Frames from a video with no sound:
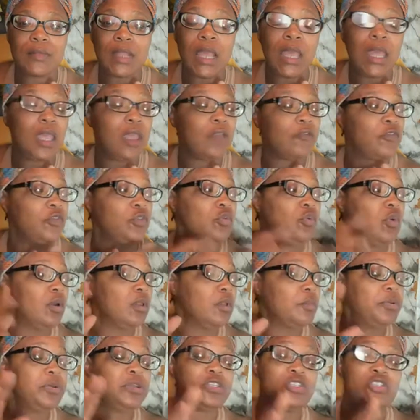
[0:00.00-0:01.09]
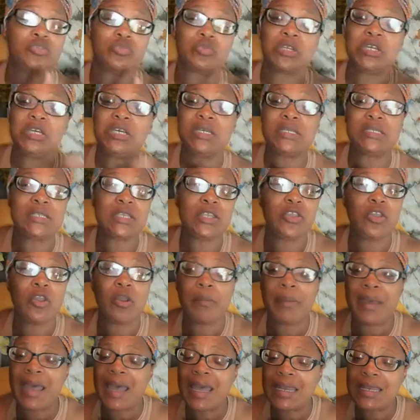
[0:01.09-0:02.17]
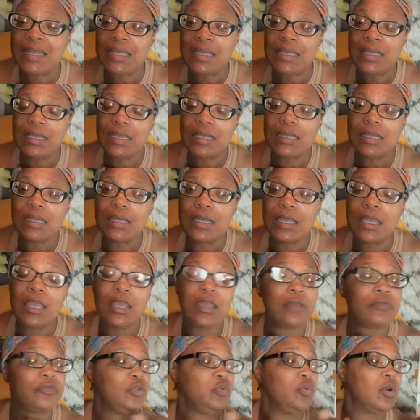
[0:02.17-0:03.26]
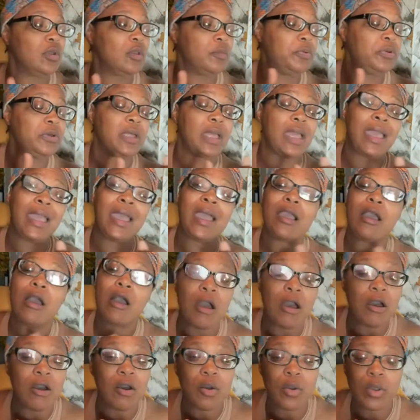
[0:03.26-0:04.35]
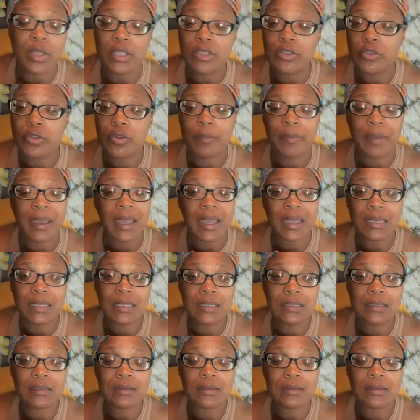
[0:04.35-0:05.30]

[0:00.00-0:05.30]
If you want to put drugs in your body, if you want to put alcohol in your body,